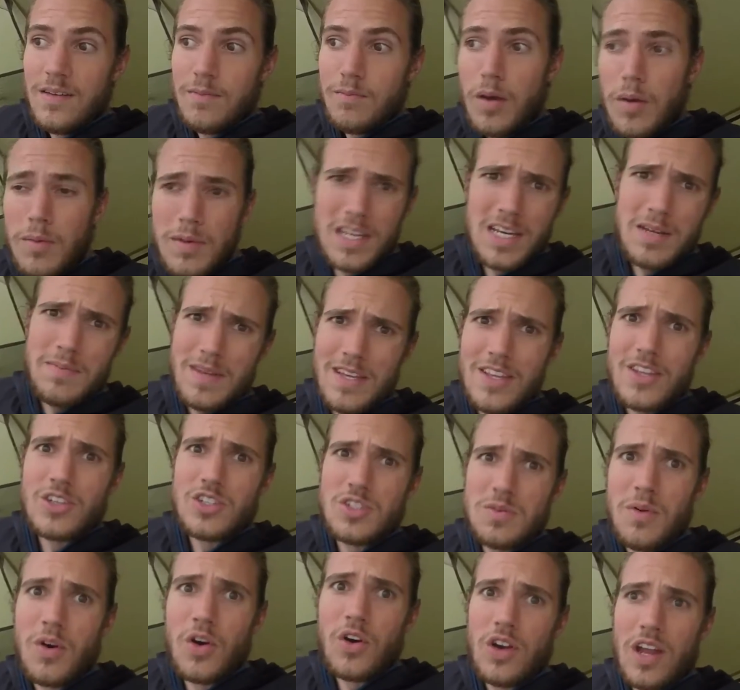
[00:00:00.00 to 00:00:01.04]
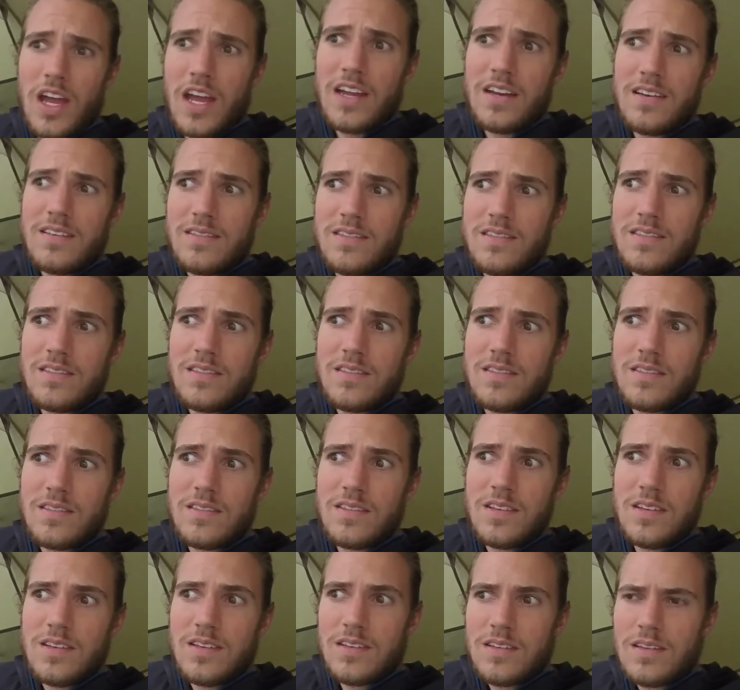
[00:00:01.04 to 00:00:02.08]
Probably going to be there tomorrow night.
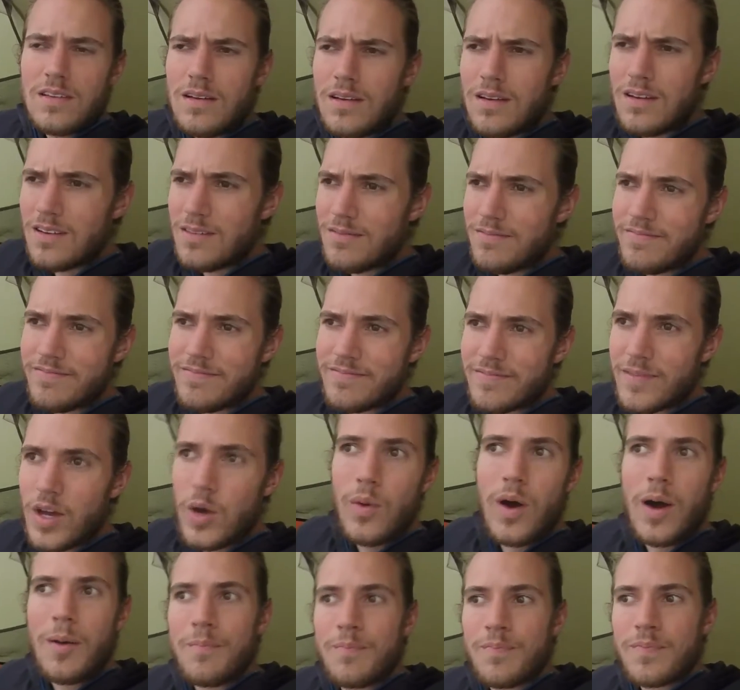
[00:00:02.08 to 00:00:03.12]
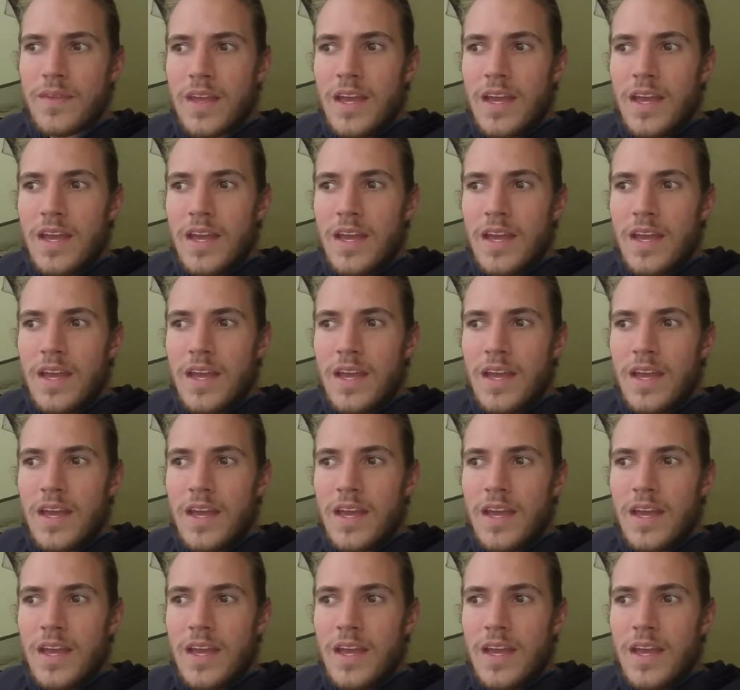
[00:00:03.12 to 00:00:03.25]
Oh well.